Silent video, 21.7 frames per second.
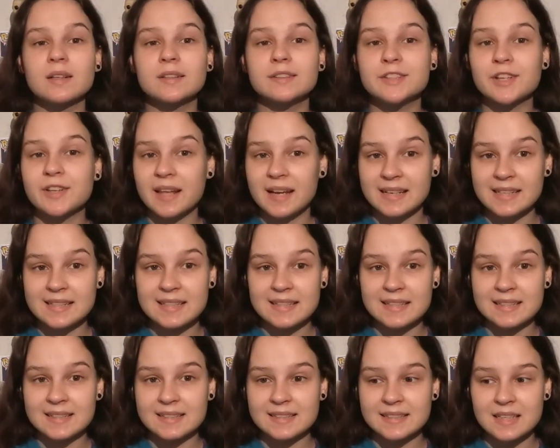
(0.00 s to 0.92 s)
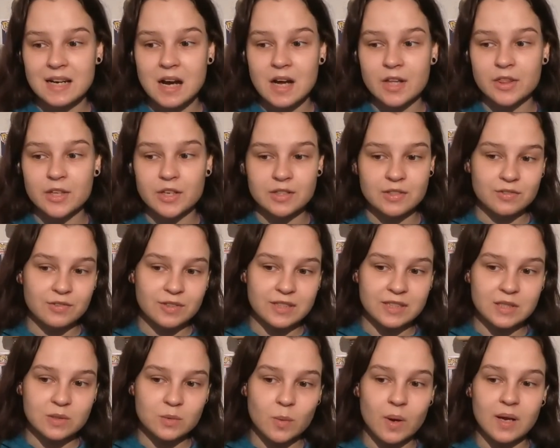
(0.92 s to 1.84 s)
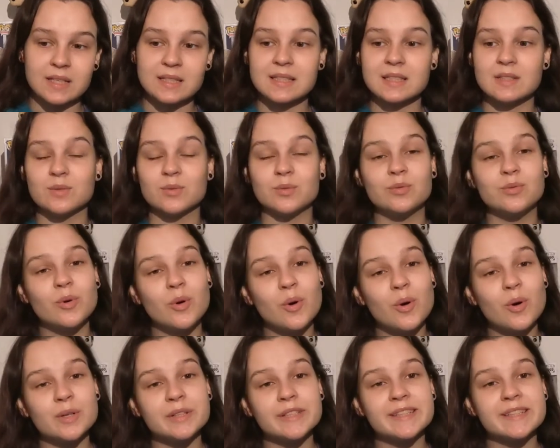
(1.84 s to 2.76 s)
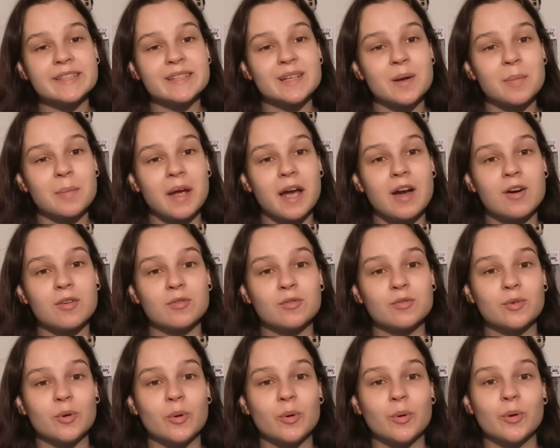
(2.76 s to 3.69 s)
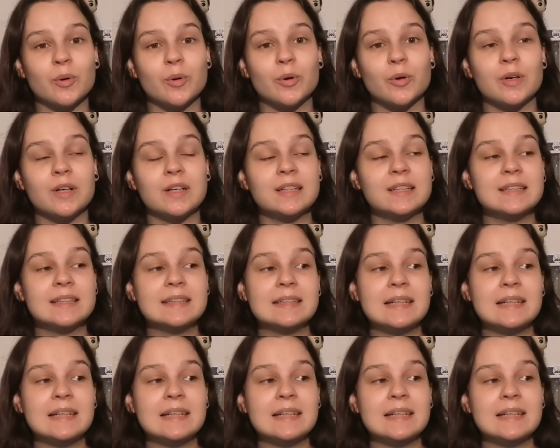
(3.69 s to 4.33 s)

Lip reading: So like I said at the start, 13 Reasons Why Season 4 doesn't come out for